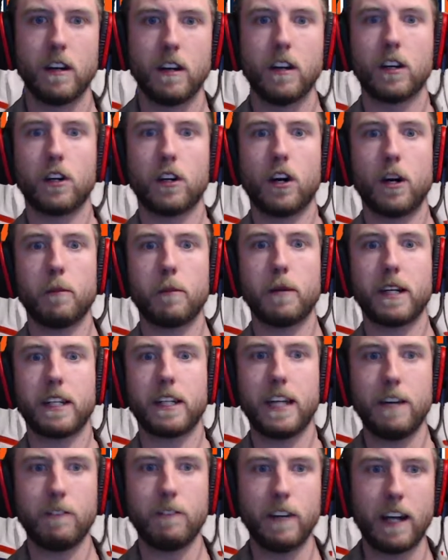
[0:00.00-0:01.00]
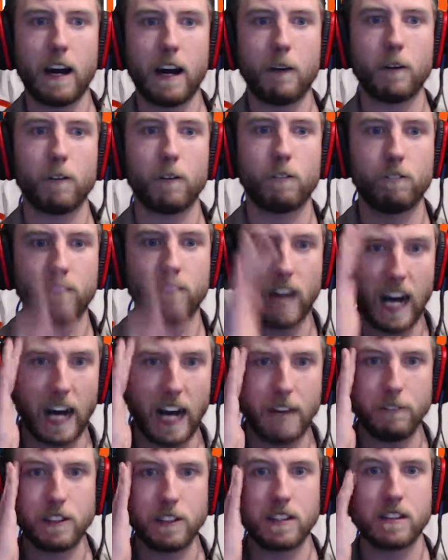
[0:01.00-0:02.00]
Connor McDavid now with
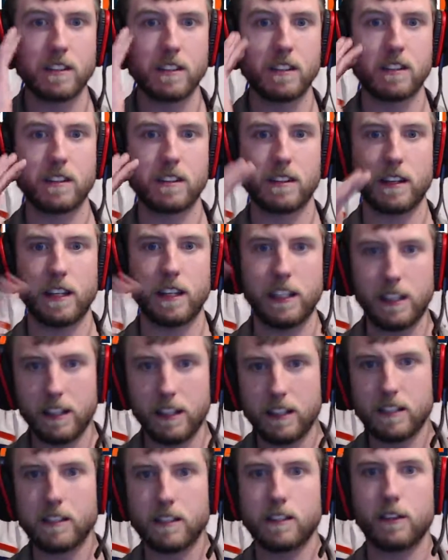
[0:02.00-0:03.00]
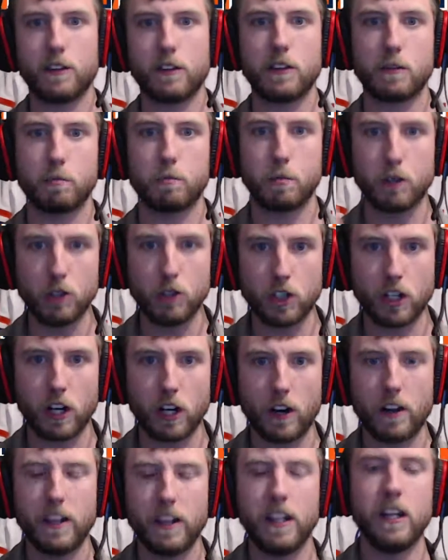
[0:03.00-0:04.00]
5 assists in this series.
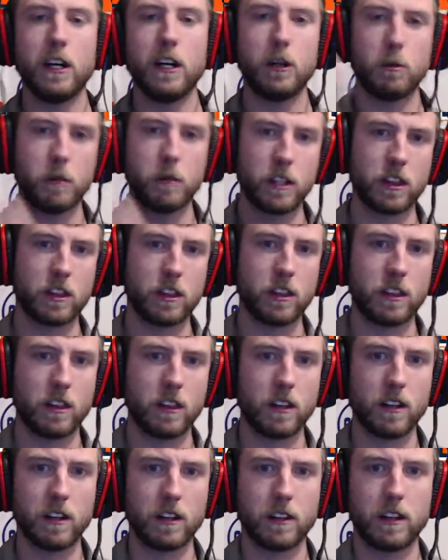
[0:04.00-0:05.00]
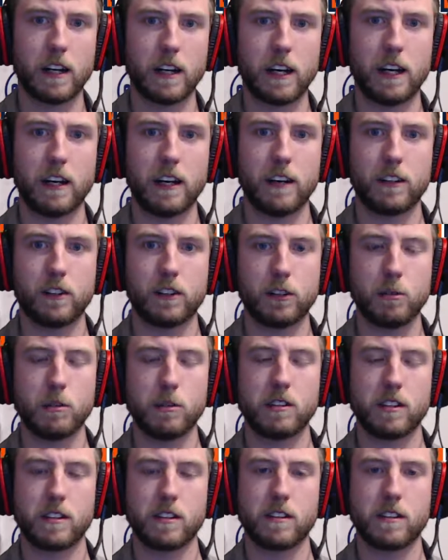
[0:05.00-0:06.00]
Bouchard with 2
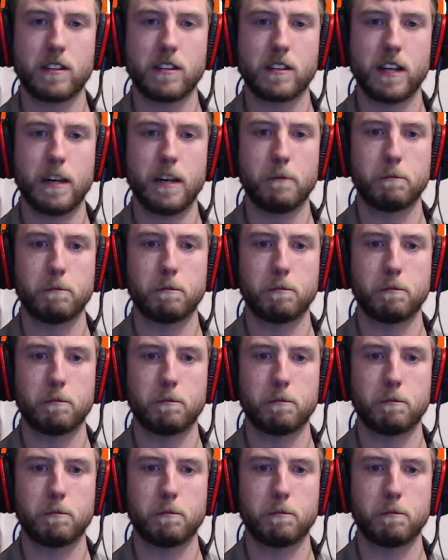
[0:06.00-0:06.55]
assists this game.